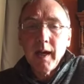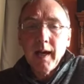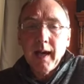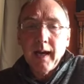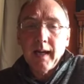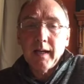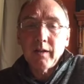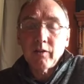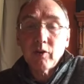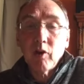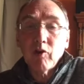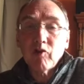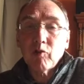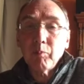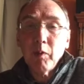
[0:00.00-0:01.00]
and
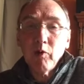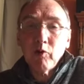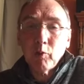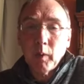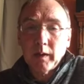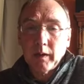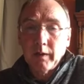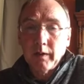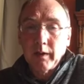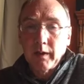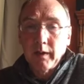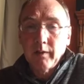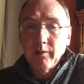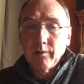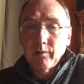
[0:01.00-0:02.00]
God spoke to
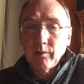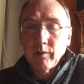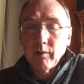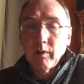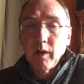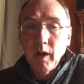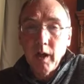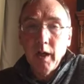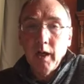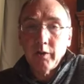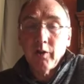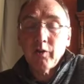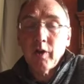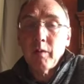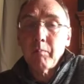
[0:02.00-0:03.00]
Ananias,
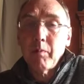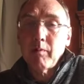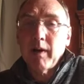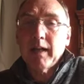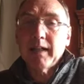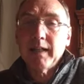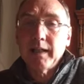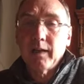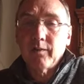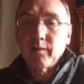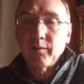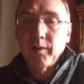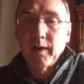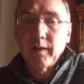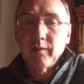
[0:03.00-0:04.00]
another miraculous
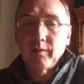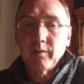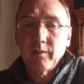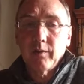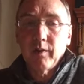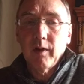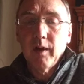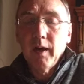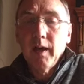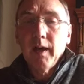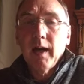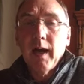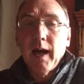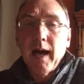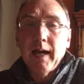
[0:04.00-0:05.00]
event,
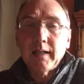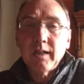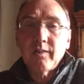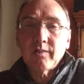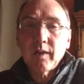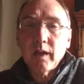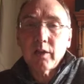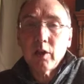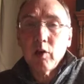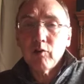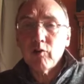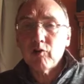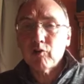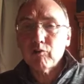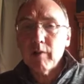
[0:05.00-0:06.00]
and he said, Go
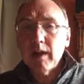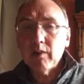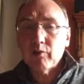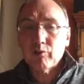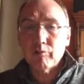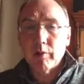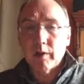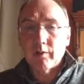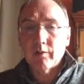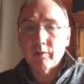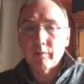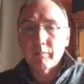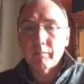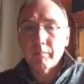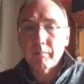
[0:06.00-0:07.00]
to Straight Street
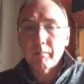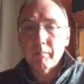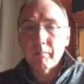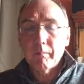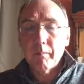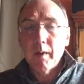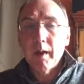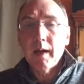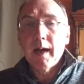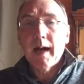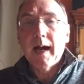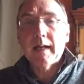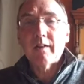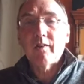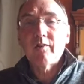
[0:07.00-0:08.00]

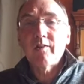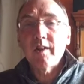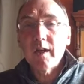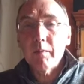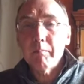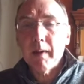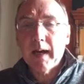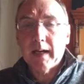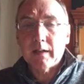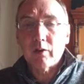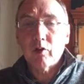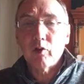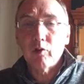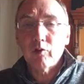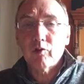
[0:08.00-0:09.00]
and see a man
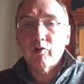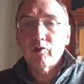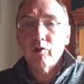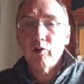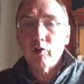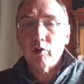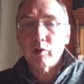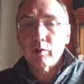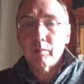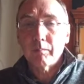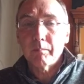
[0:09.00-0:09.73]
called Saul.